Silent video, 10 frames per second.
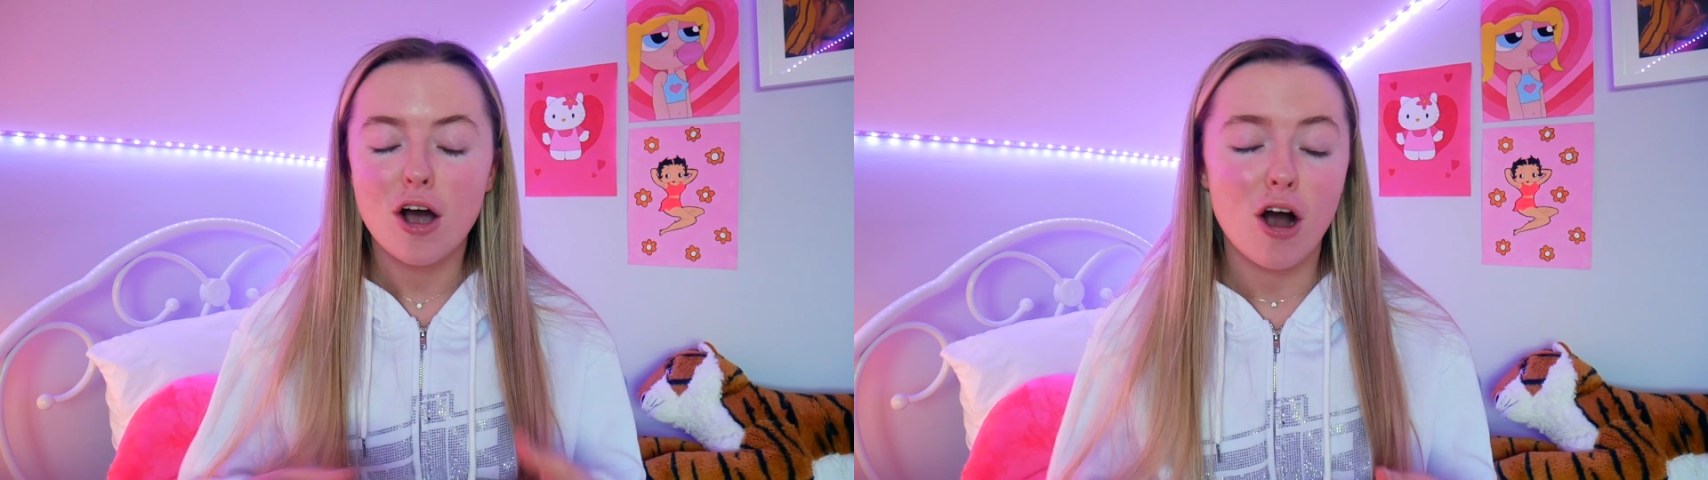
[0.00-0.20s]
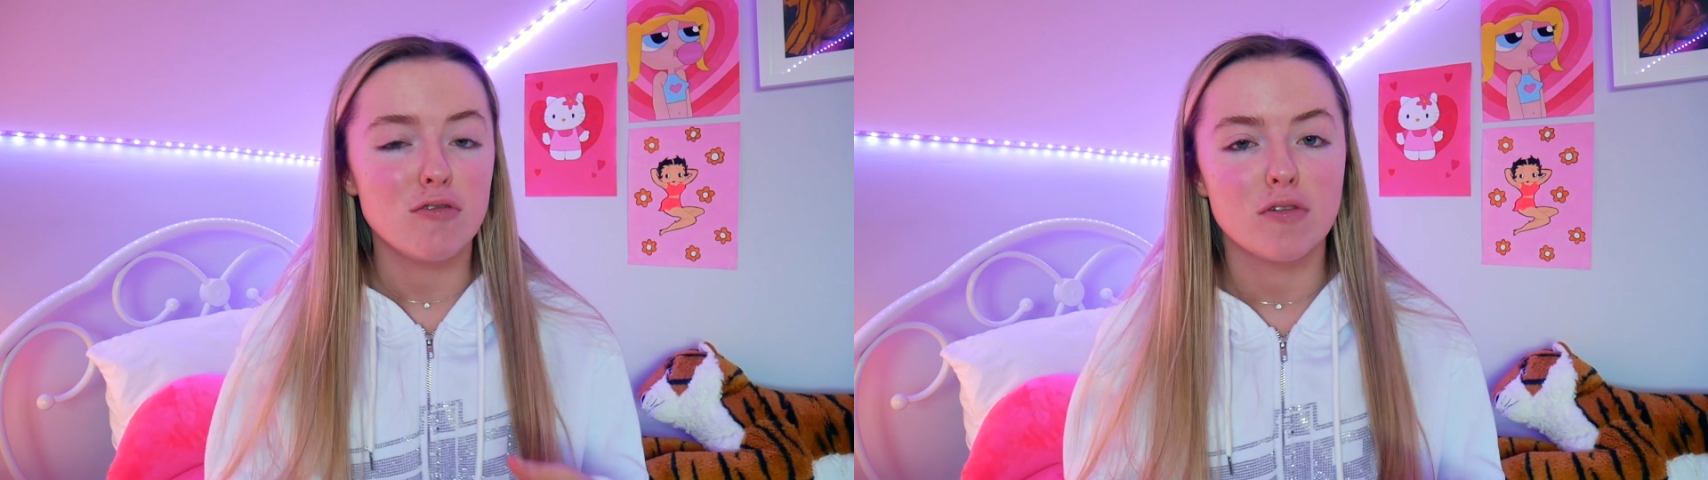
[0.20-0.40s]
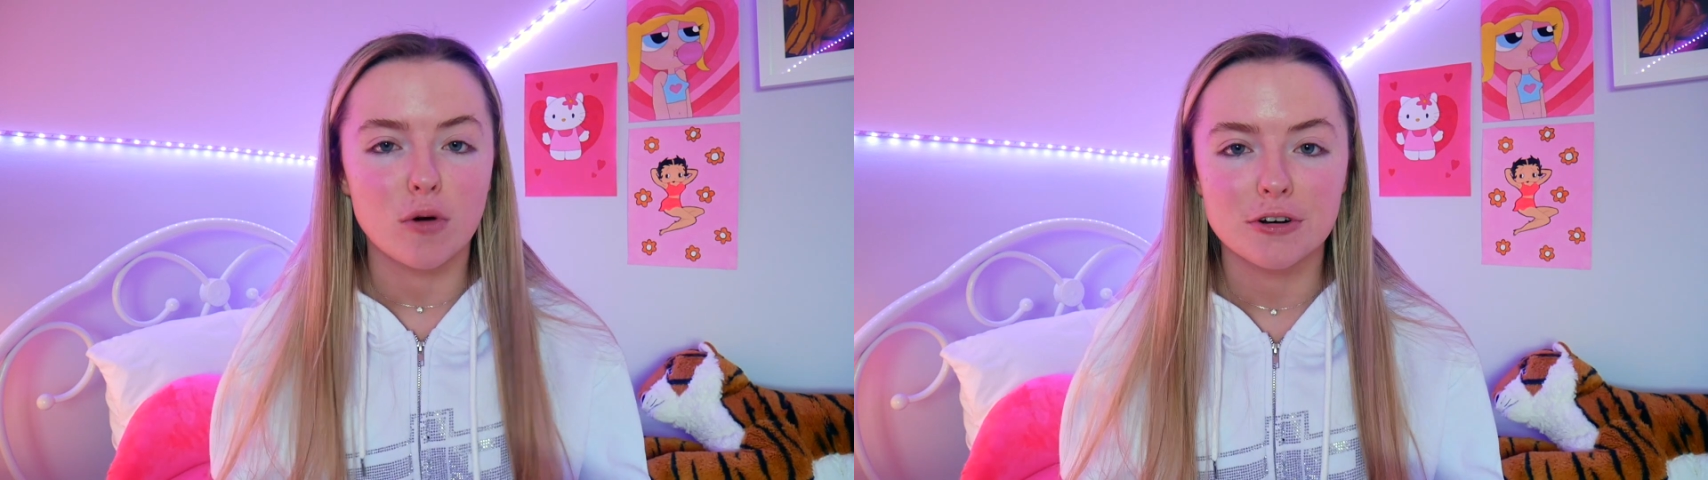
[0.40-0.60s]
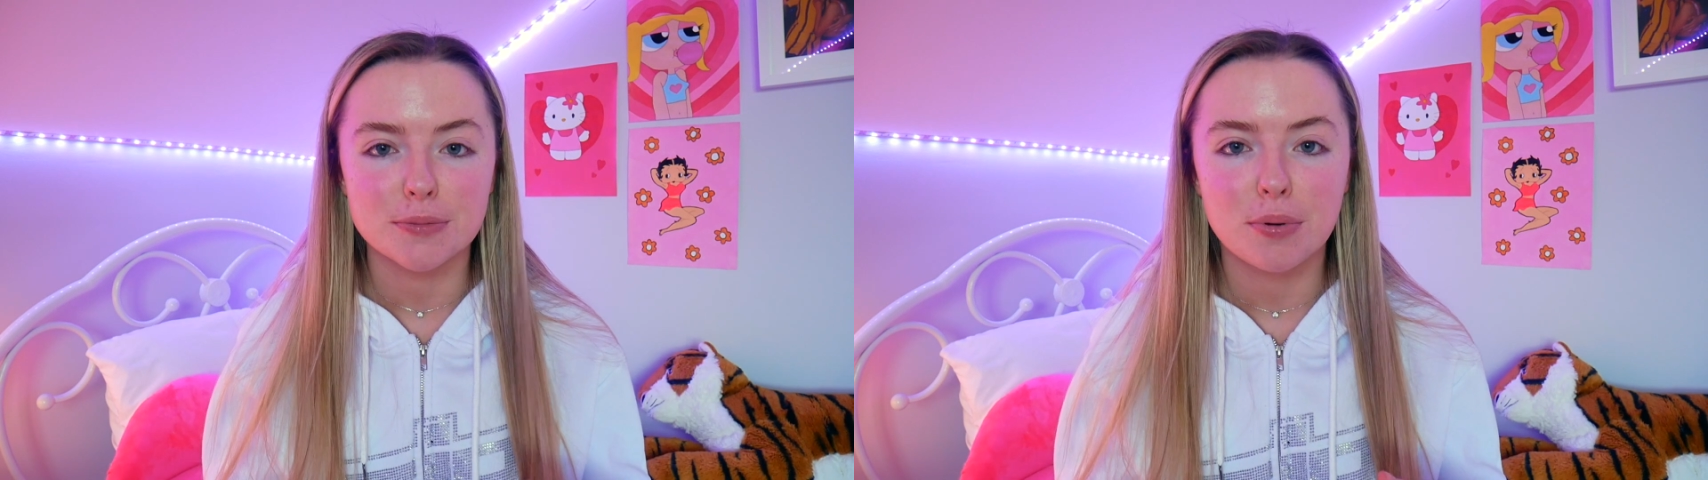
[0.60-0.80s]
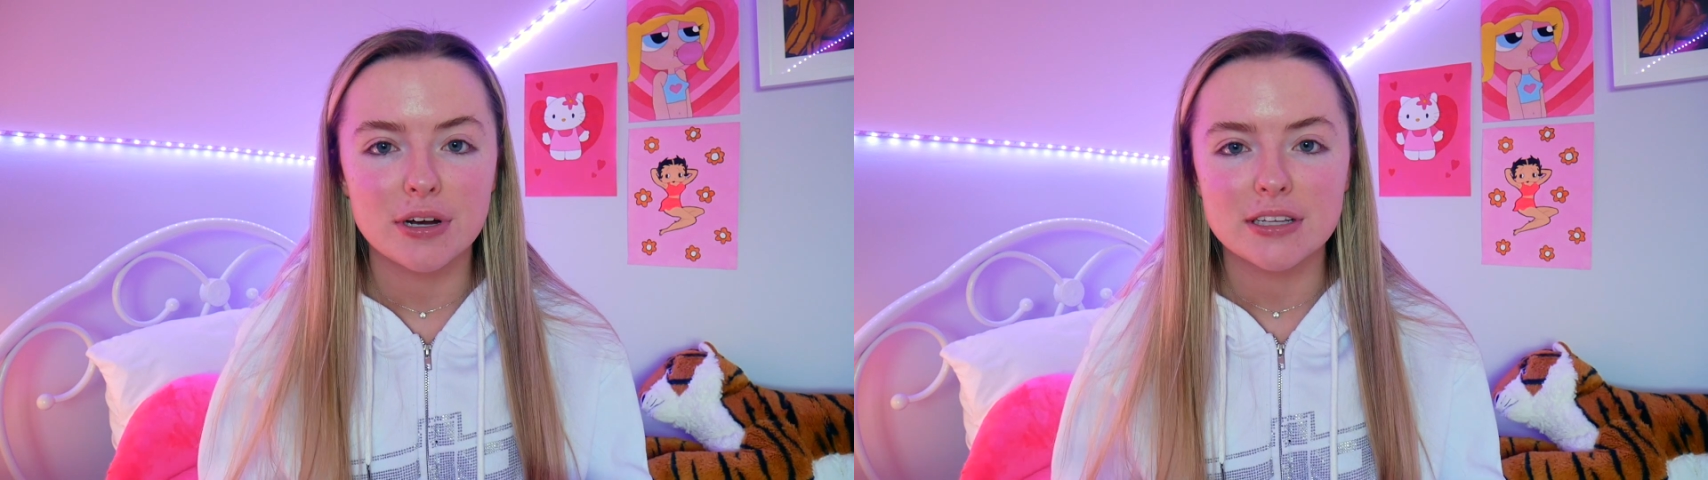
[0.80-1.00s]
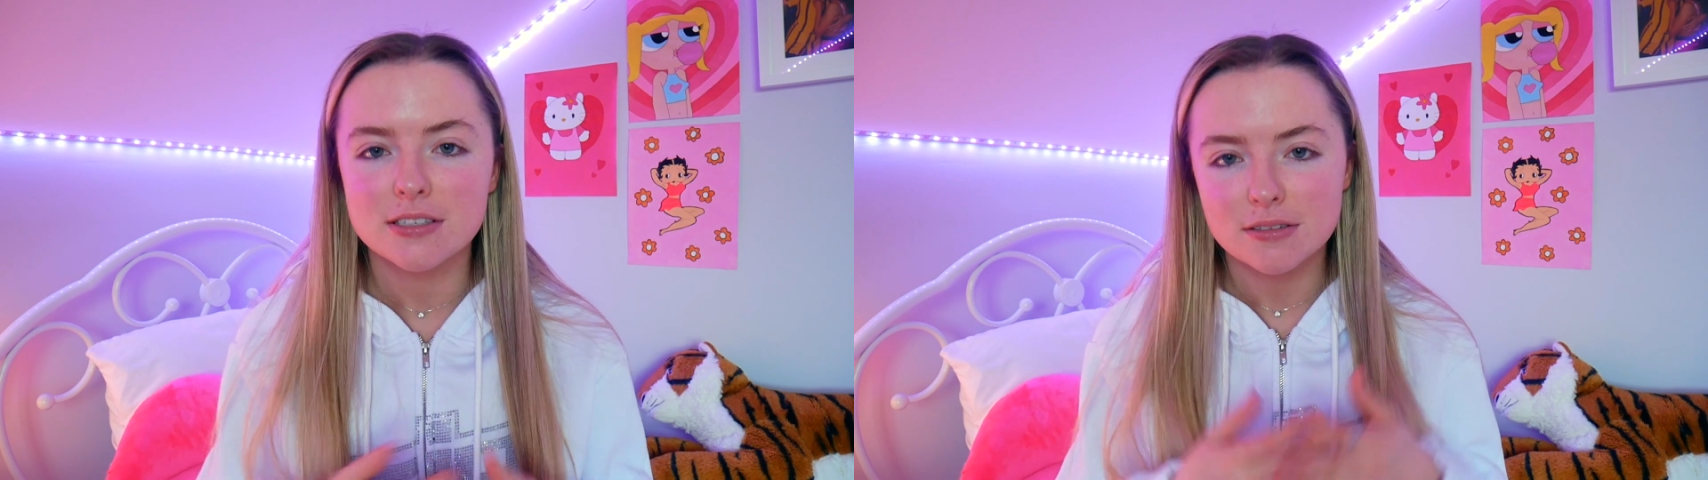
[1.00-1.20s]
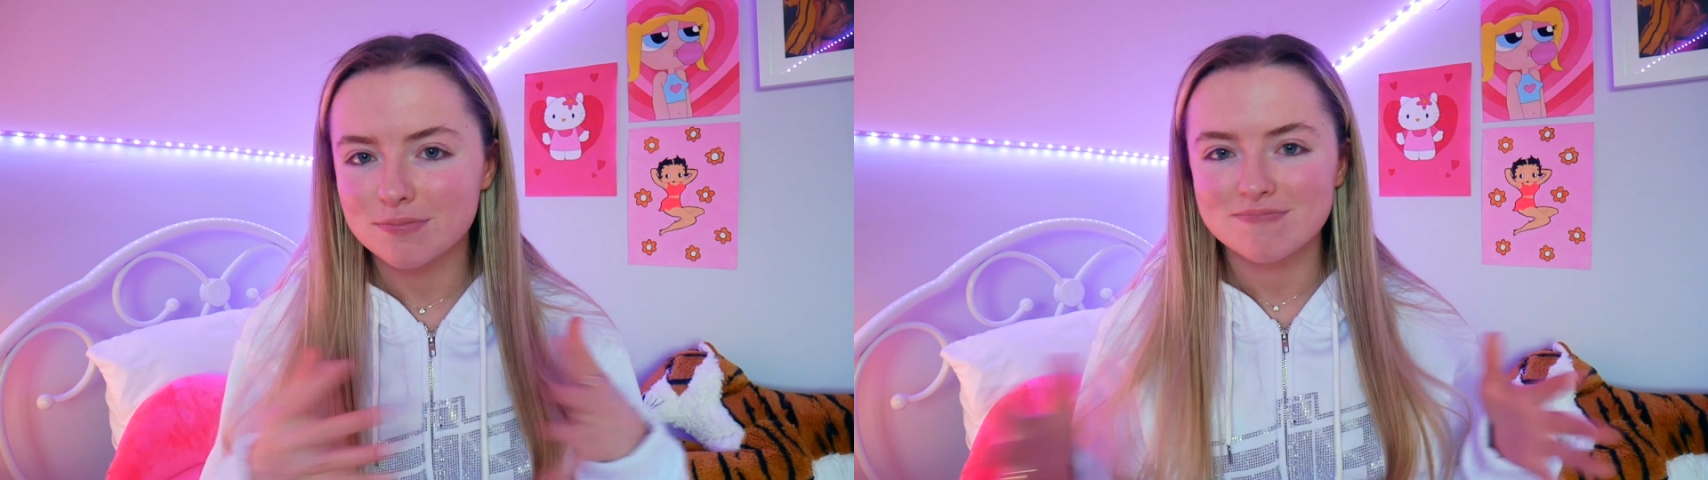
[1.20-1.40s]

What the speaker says: over 400 points.